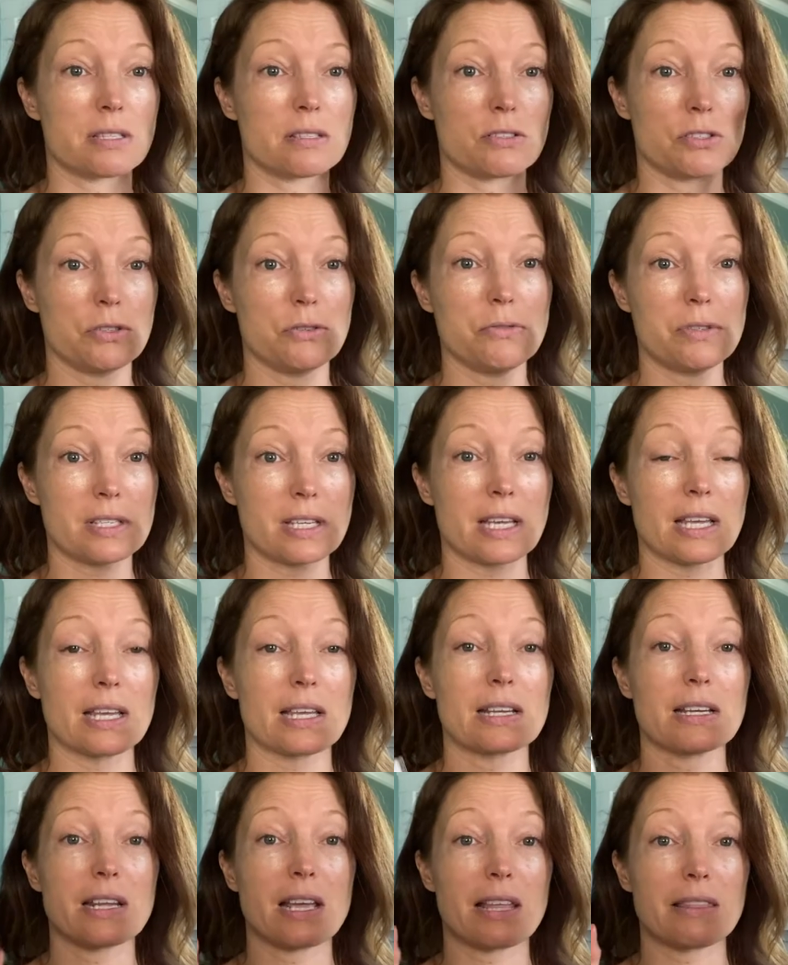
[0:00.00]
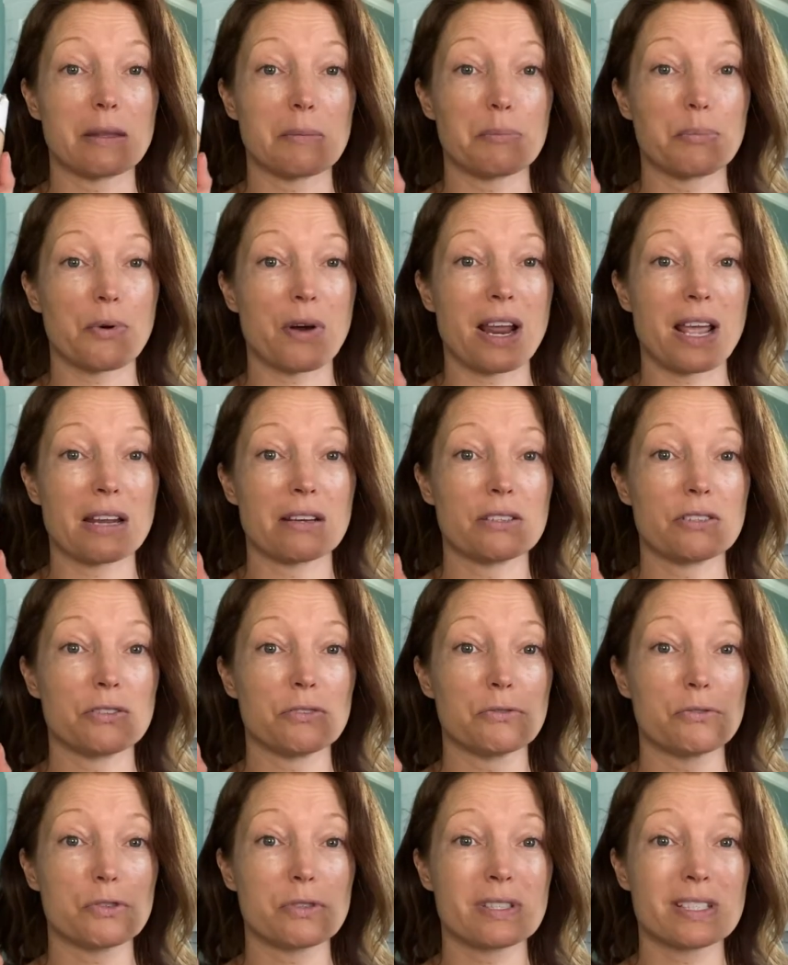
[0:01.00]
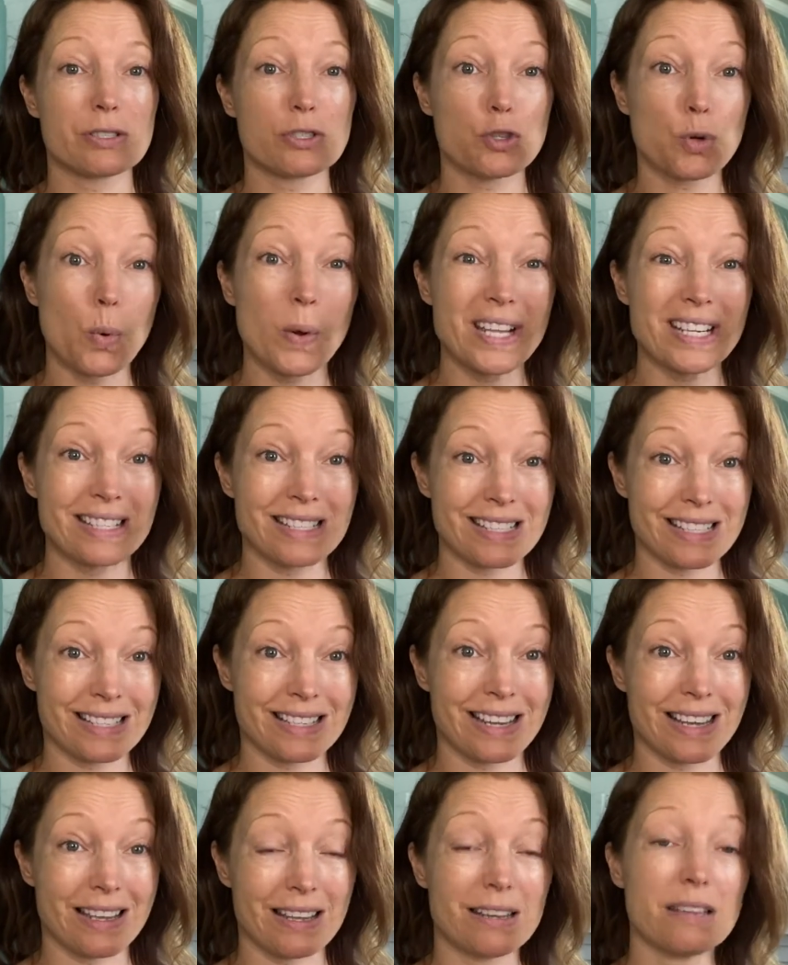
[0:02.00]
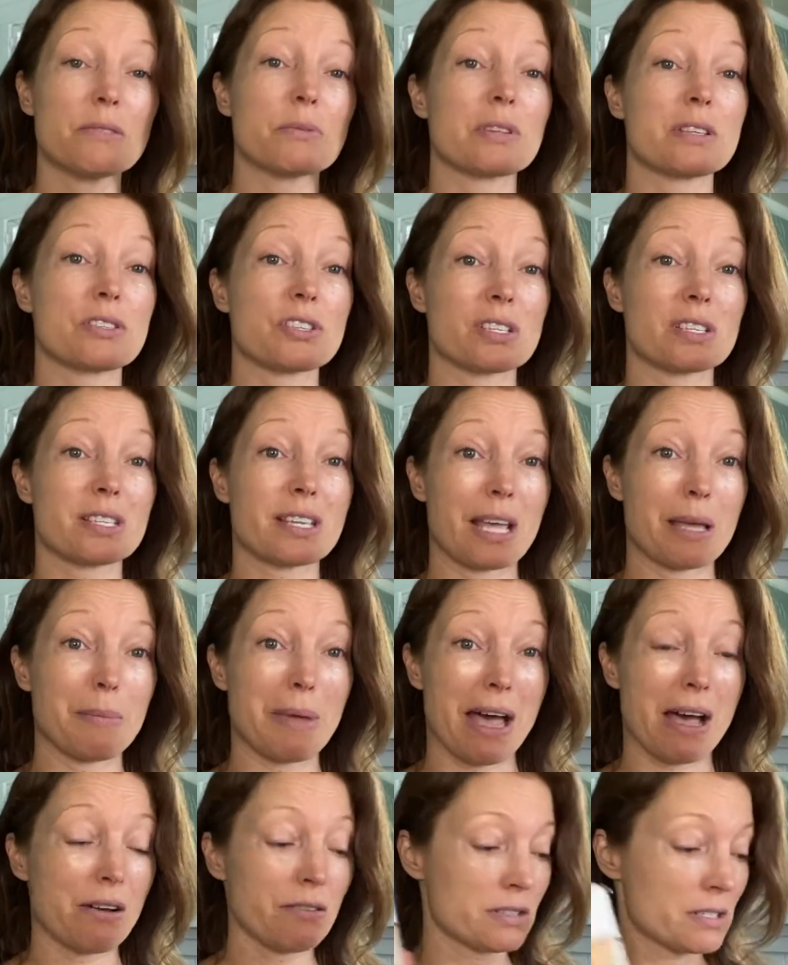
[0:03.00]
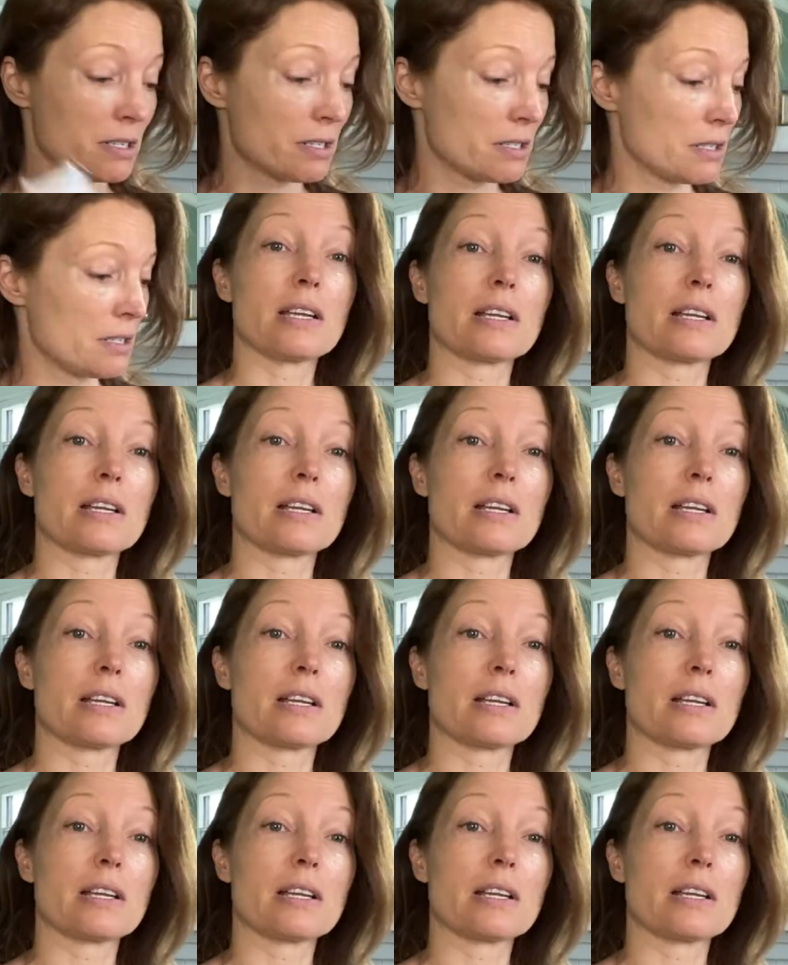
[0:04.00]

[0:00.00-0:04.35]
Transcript: Dew Skin and the brand new Twin Skin that just came out.